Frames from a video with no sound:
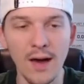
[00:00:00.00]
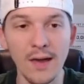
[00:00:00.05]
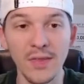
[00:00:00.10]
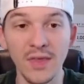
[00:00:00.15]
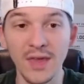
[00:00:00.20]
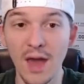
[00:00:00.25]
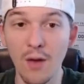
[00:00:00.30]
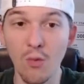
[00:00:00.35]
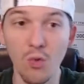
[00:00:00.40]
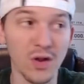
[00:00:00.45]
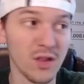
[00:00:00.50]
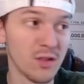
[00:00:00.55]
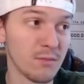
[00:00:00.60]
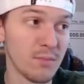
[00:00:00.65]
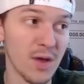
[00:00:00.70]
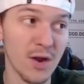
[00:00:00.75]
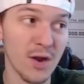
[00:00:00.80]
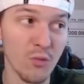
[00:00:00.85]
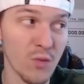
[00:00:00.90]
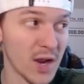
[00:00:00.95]
They got one of the
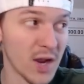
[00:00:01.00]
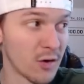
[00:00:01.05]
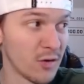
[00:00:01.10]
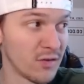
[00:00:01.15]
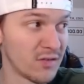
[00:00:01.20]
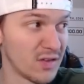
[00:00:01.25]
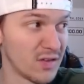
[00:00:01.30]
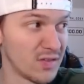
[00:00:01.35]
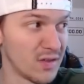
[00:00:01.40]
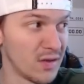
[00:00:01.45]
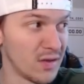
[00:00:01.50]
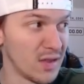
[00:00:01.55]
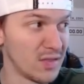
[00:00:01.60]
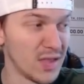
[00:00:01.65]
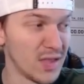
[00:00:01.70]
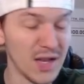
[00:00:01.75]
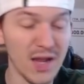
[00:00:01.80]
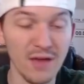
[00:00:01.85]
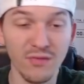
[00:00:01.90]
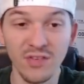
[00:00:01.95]
better records in the
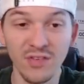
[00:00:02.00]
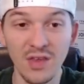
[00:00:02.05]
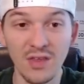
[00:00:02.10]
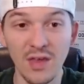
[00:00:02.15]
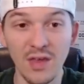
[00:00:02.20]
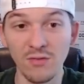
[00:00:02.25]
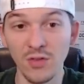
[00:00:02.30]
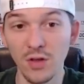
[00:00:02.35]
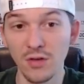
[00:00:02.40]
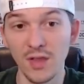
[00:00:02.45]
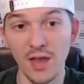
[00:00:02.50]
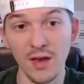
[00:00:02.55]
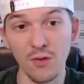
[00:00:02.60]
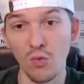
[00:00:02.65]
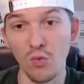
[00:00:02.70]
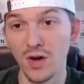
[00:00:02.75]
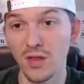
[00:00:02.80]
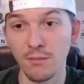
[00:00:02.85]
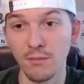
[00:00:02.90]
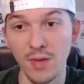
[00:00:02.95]
NFC. They look like
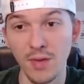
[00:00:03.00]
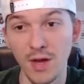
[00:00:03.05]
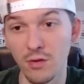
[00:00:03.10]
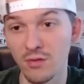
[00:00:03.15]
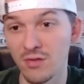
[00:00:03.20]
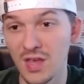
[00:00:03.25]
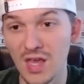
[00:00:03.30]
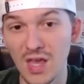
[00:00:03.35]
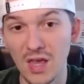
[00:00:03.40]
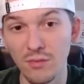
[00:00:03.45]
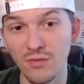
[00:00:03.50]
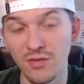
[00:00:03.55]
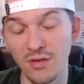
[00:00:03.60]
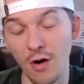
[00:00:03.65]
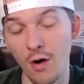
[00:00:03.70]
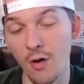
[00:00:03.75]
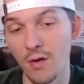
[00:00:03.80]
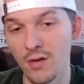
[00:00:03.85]
one of the better teams.